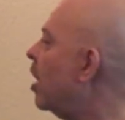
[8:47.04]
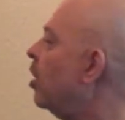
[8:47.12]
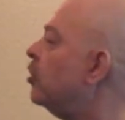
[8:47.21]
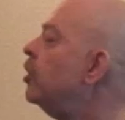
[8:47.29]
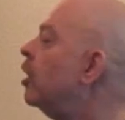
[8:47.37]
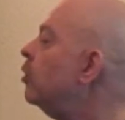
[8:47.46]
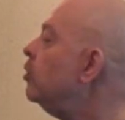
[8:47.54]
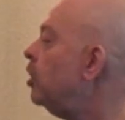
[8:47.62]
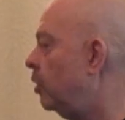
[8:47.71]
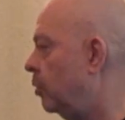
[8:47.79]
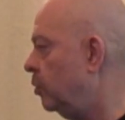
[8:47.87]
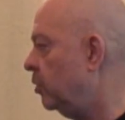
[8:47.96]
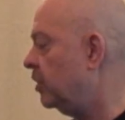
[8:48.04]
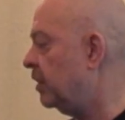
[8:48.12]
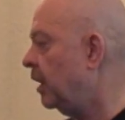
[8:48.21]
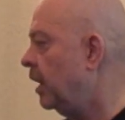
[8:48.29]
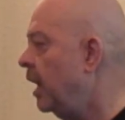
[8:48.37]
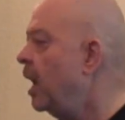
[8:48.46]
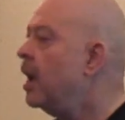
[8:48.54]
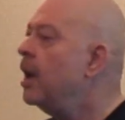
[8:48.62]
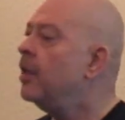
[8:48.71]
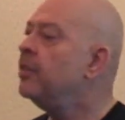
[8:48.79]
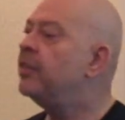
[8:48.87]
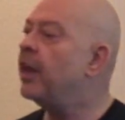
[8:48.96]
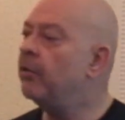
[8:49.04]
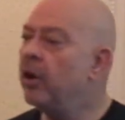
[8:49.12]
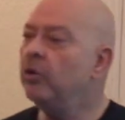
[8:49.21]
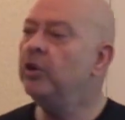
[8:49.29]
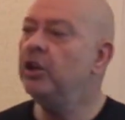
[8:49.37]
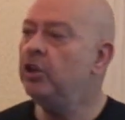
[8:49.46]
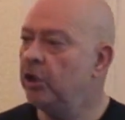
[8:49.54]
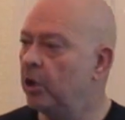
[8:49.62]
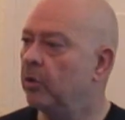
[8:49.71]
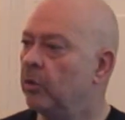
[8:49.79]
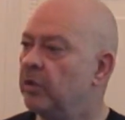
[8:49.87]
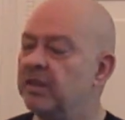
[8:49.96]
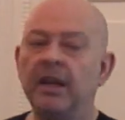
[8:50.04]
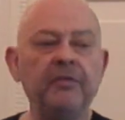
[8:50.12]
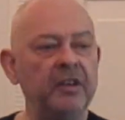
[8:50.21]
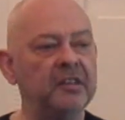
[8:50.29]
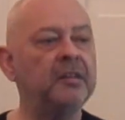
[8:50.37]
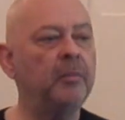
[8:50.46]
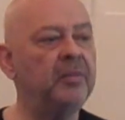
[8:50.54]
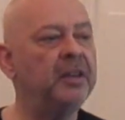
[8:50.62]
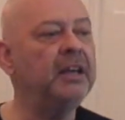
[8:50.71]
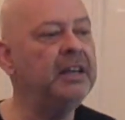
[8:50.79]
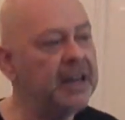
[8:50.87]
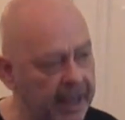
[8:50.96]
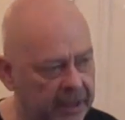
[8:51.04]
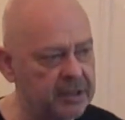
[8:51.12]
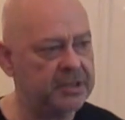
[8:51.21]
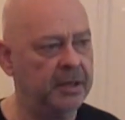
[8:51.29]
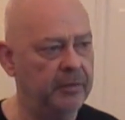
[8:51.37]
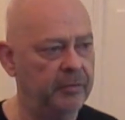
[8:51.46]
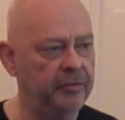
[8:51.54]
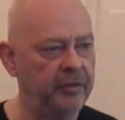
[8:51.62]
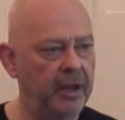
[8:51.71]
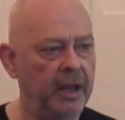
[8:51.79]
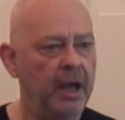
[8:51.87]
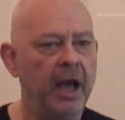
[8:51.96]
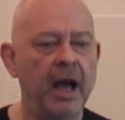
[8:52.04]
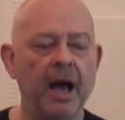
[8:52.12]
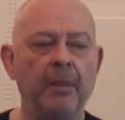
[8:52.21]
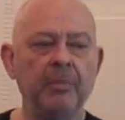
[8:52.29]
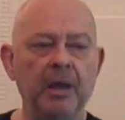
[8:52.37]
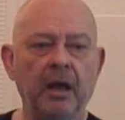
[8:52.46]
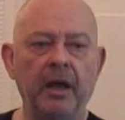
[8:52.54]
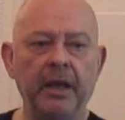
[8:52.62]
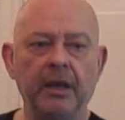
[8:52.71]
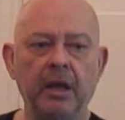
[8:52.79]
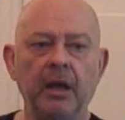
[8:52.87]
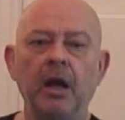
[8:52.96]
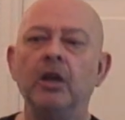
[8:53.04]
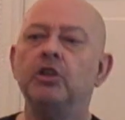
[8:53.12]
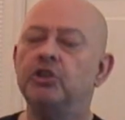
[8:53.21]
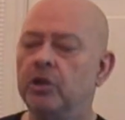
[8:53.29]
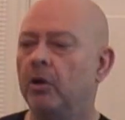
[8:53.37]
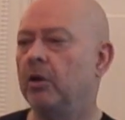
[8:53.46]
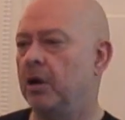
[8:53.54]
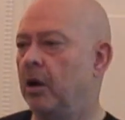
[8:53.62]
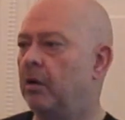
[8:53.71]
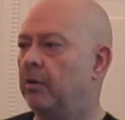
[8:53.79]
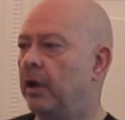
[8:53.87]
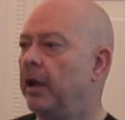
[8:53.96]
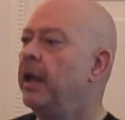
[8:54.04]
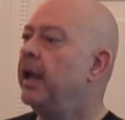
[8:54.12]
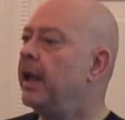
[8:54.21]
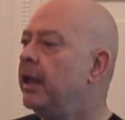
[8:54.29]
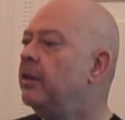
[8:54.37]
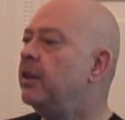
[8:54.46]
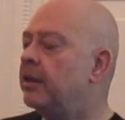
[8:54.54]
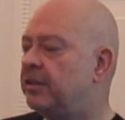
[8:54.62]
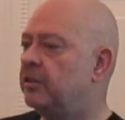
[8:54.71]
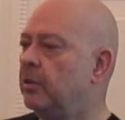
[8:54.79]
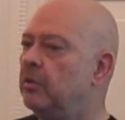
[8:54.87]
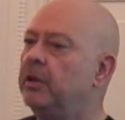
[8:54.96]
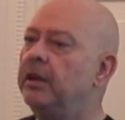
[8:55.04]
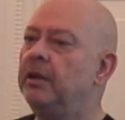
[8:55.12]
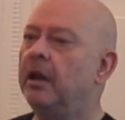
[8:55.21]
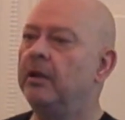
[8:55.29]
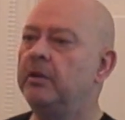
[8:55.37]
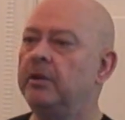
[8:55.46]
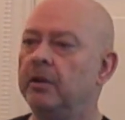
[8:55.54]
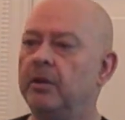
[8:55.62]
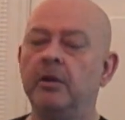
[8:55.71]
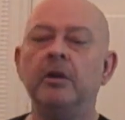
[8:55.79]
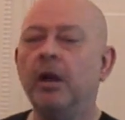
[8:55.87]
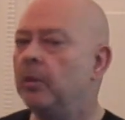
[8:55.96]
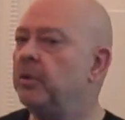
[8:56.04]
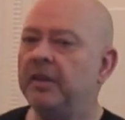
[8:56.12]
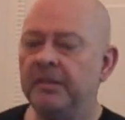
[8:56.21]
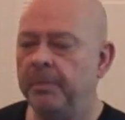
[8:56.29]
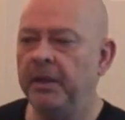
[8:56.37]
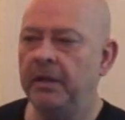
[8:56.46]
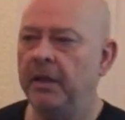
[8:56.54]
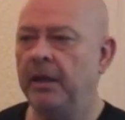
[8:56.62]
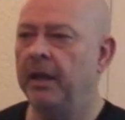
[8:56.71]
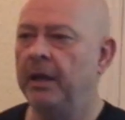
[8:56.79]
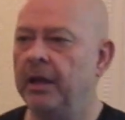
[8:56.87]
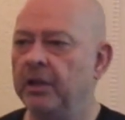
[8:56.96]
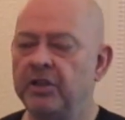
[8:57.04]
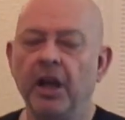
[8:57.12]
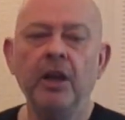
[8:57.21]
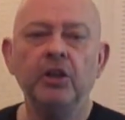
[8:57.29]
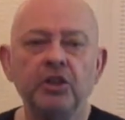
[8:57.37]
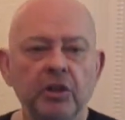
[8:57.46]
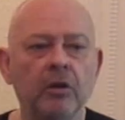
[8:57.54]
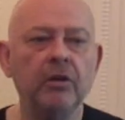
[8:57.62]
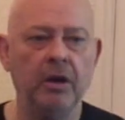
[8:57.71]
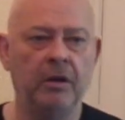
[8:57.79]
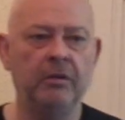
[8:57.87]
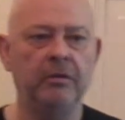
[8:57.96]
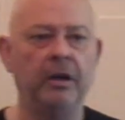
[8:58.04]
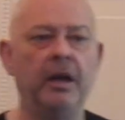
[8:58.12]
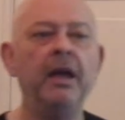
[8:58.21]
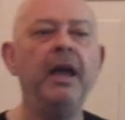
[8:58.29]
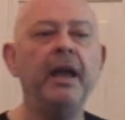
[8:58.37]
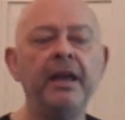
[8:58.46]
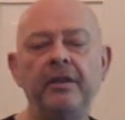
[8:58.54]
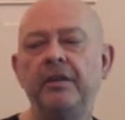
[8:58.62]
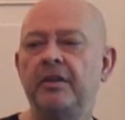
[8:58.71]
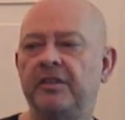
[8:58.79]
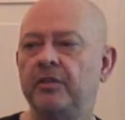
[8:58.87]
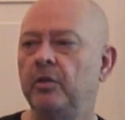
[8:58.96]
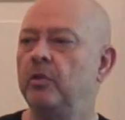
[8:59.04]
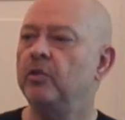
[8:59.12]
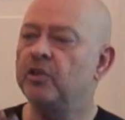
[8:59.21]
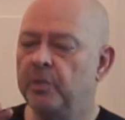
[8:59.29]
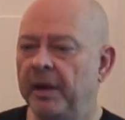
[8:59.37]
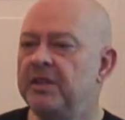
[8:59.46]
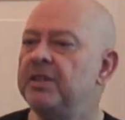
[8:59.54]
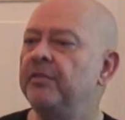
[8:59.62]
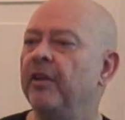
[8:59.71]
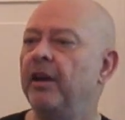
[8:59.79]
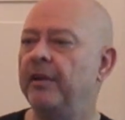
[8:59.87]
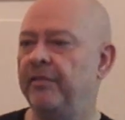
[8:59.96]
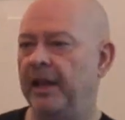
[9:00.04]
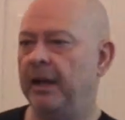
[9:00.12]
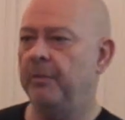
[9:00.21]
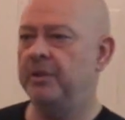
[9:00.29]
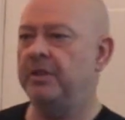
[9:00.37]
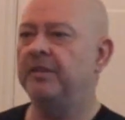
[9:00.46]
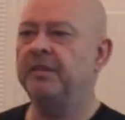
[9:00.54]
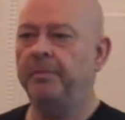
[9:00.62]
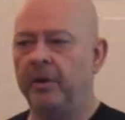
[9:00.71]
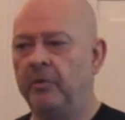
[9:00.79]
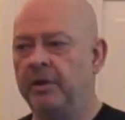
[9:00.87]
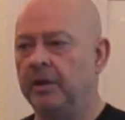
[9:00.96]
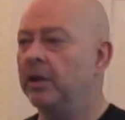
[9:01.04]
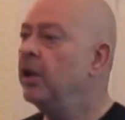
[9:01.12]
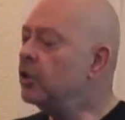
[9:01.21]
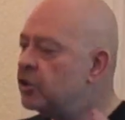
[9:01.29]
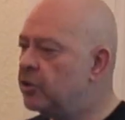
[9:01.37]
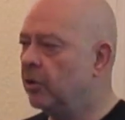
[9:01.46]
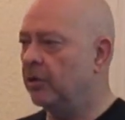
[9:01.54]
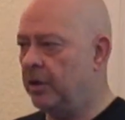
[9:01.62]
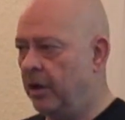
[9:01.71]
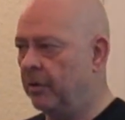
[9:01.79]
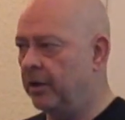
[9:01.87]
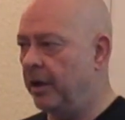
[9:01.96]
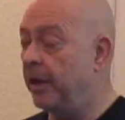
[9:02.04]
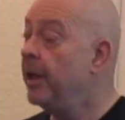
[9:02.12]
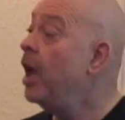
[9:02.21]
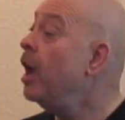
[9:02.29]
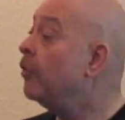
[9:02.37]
are no news. They're only news if it's something negative, like shock horror. In this school in London, nobody speaking English. Shock horror. In this school, 25 languages spoken. Shock horror. Of